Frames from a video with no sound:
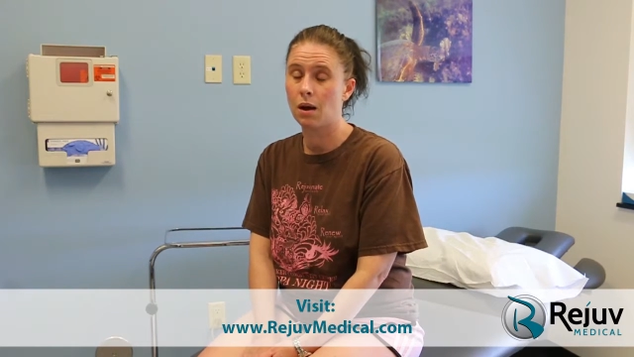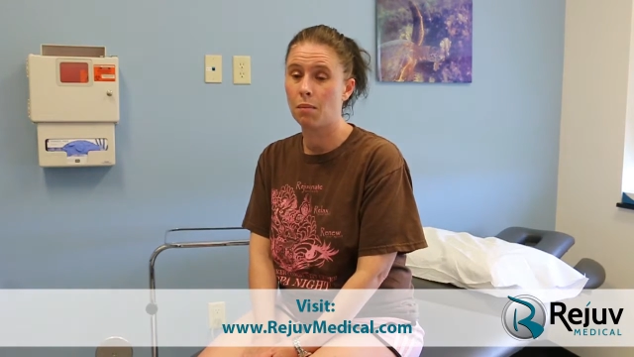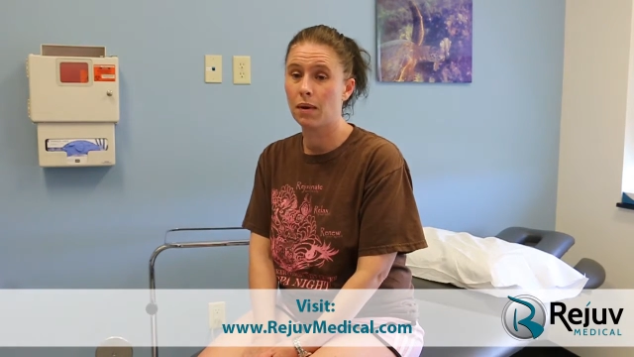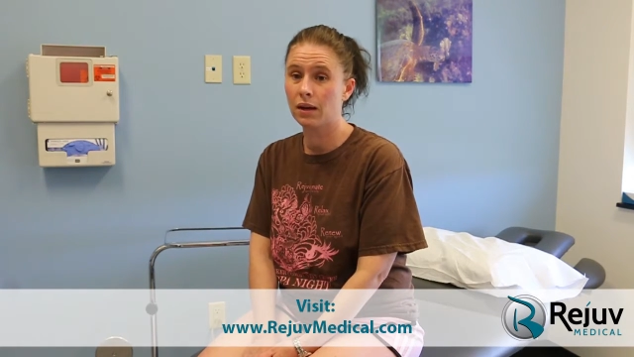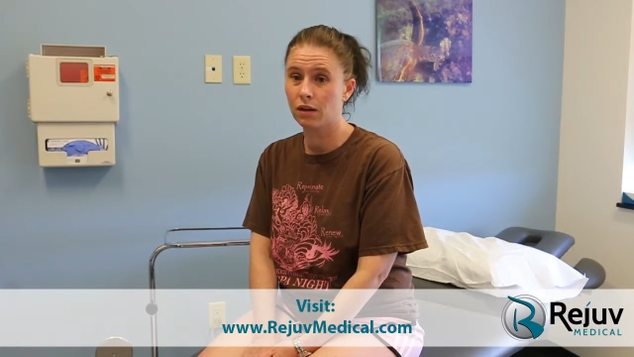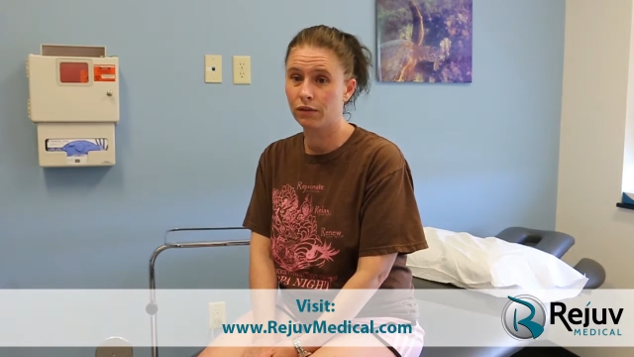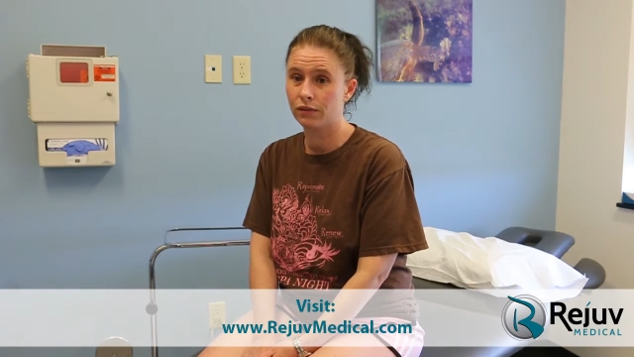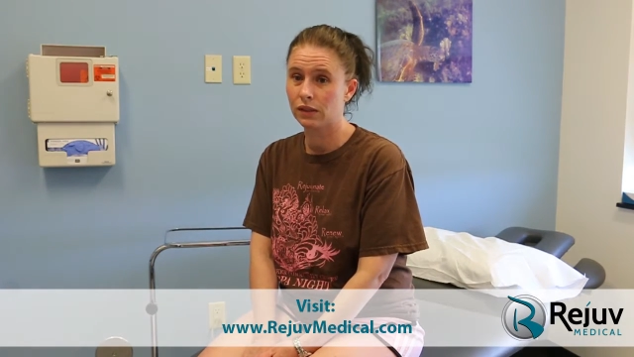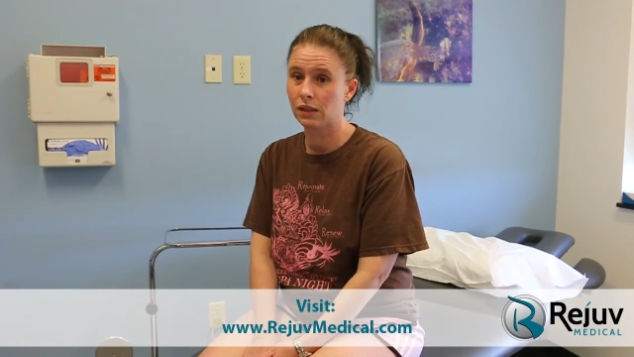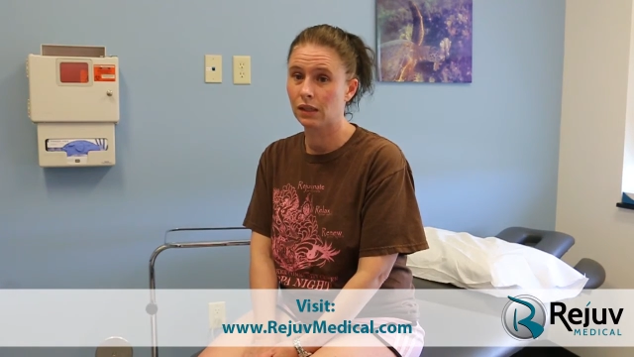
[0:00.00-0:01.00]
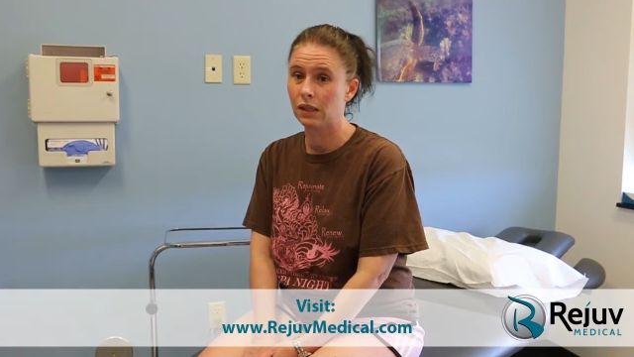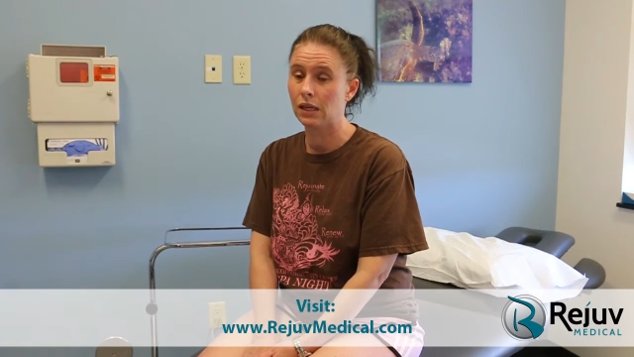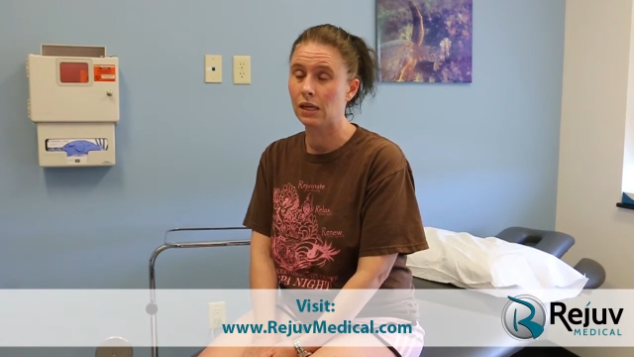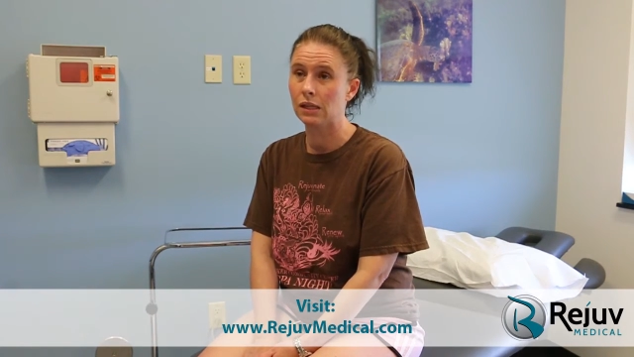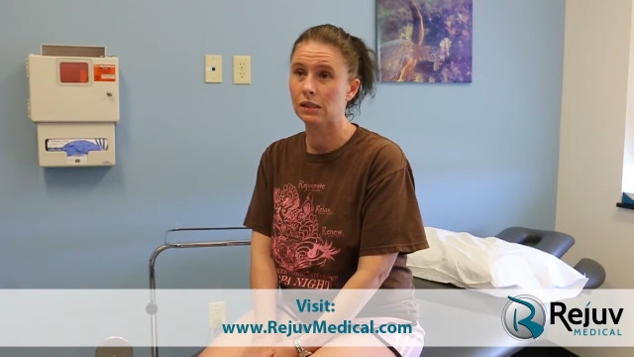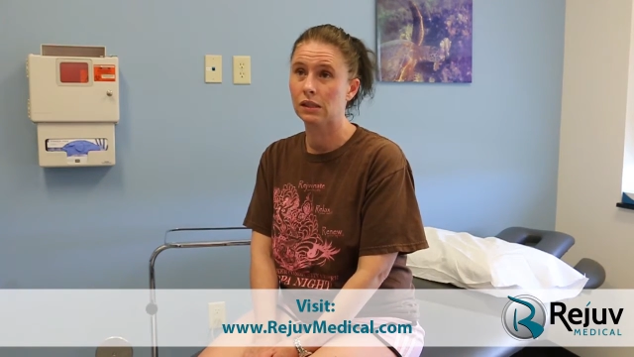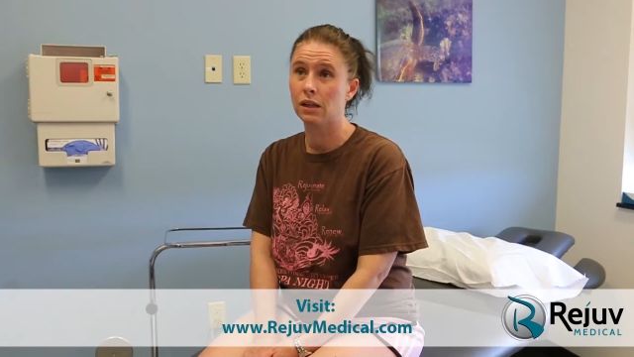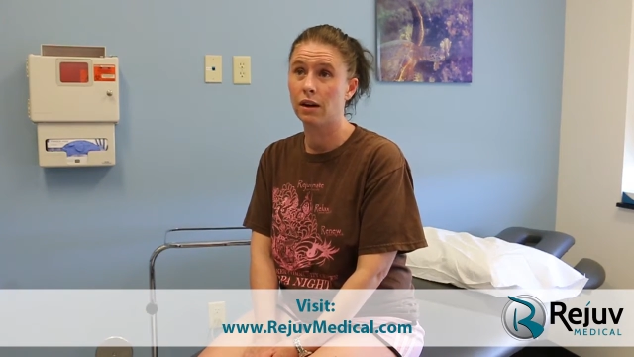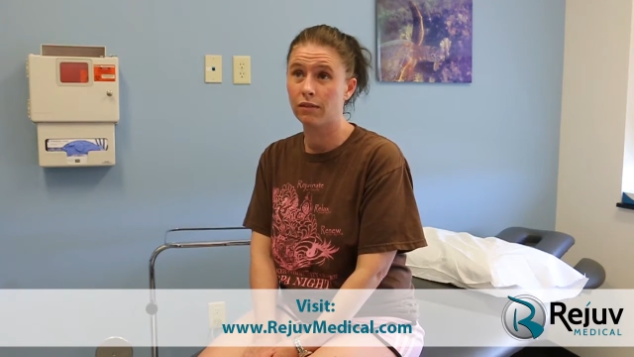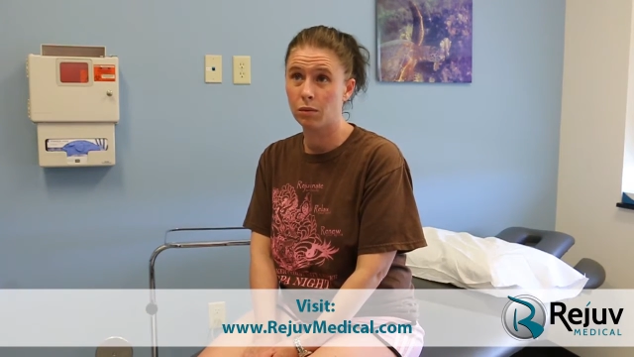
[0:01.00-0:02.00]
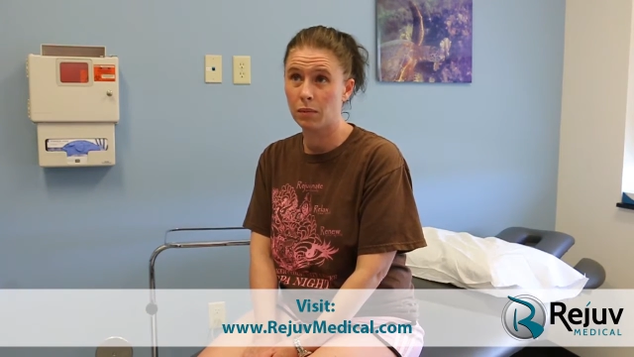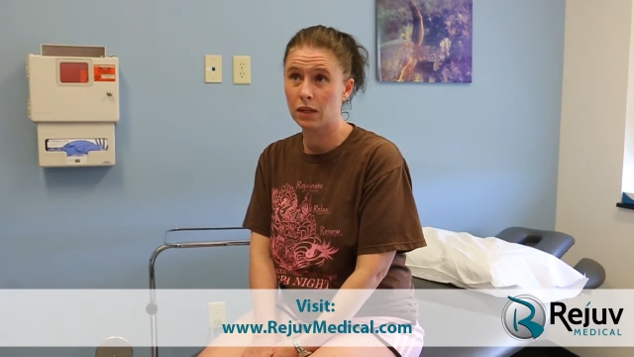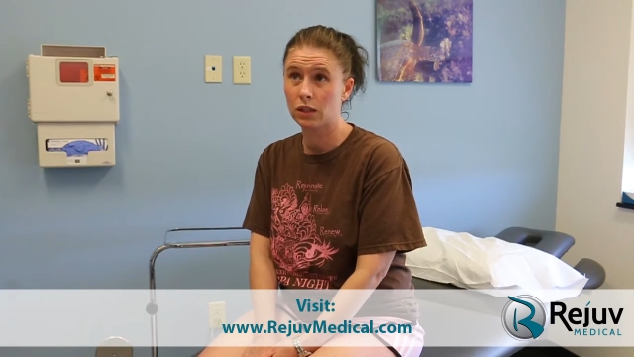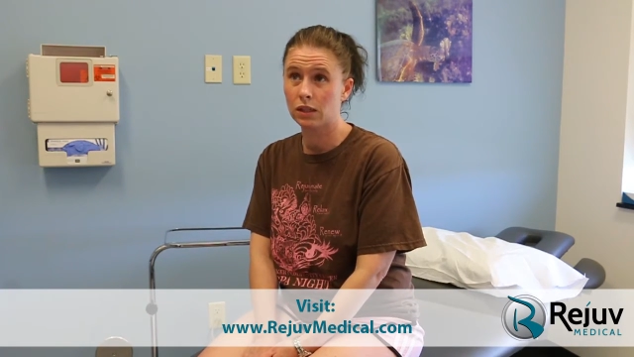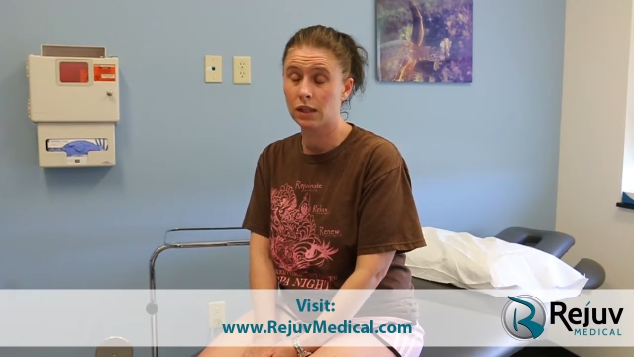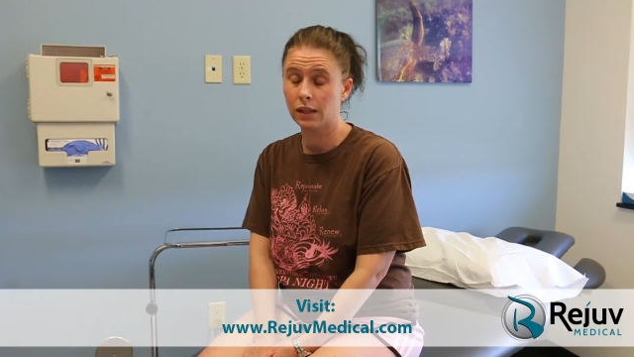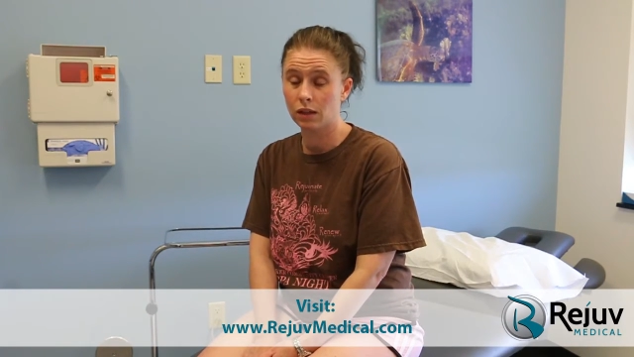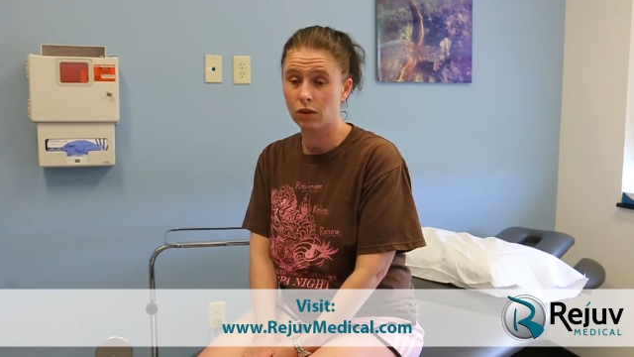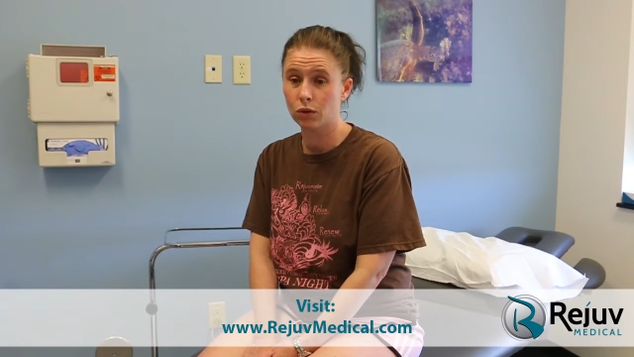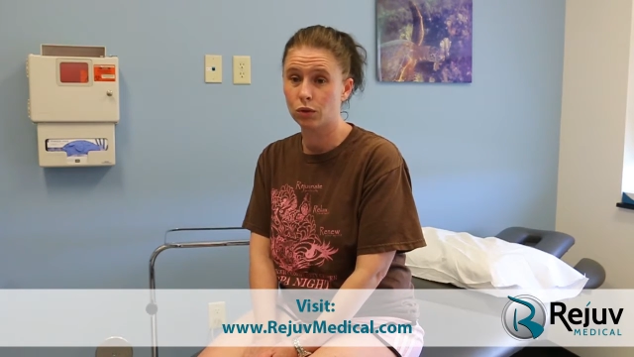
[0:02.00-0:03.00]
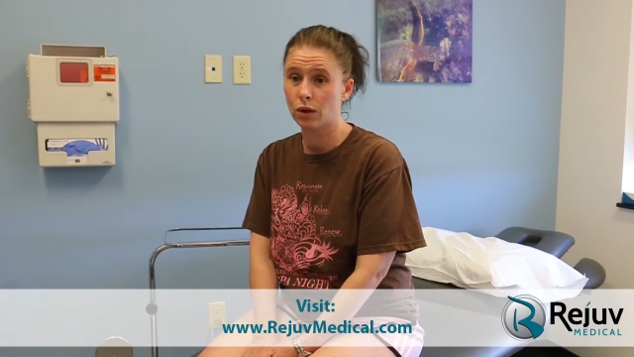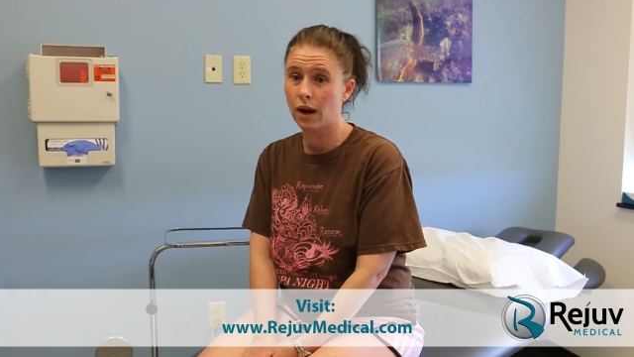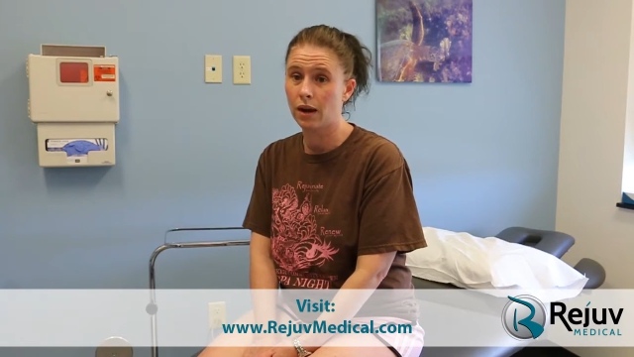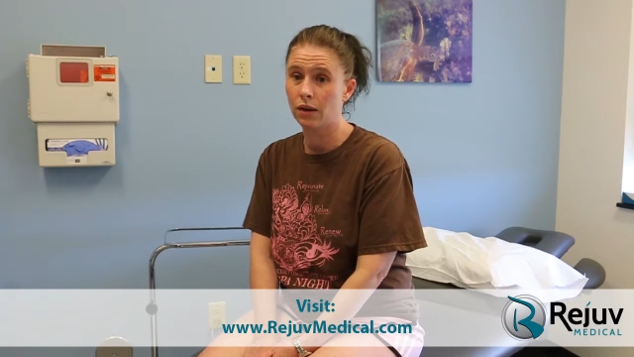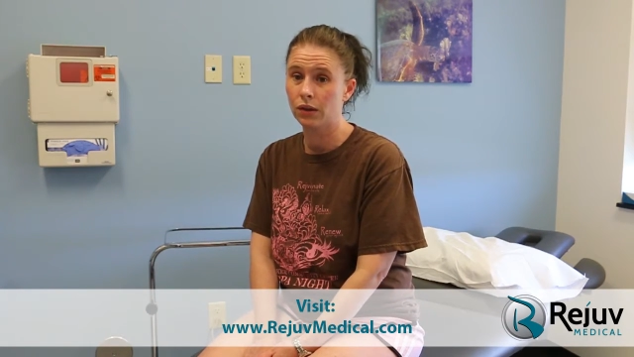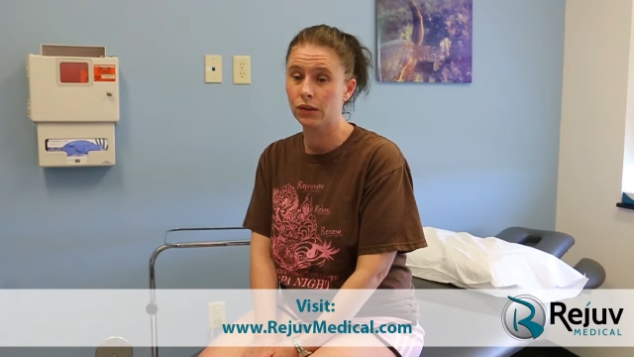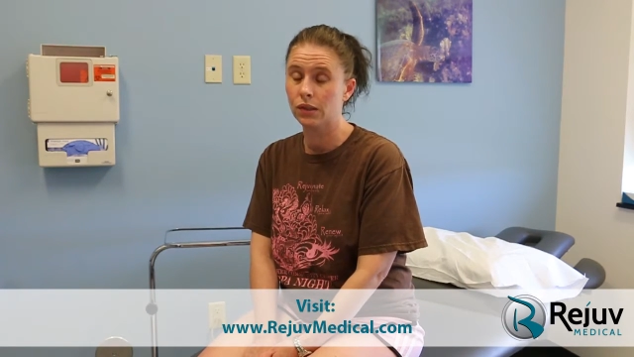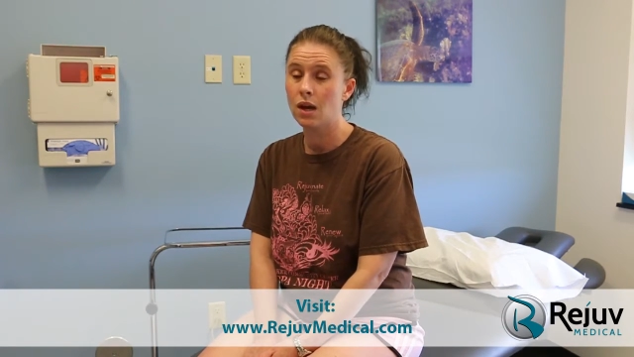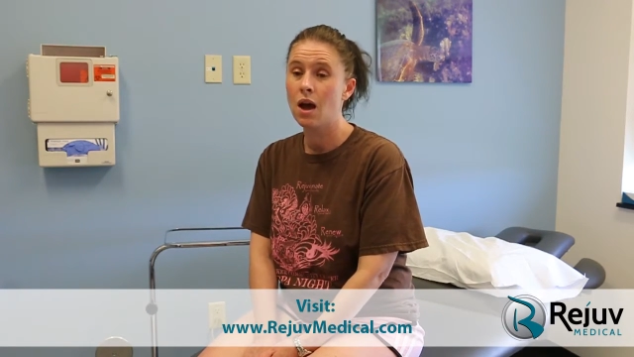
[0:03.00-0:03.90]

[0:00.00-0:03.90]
uh, medical facilities, government clinical trials,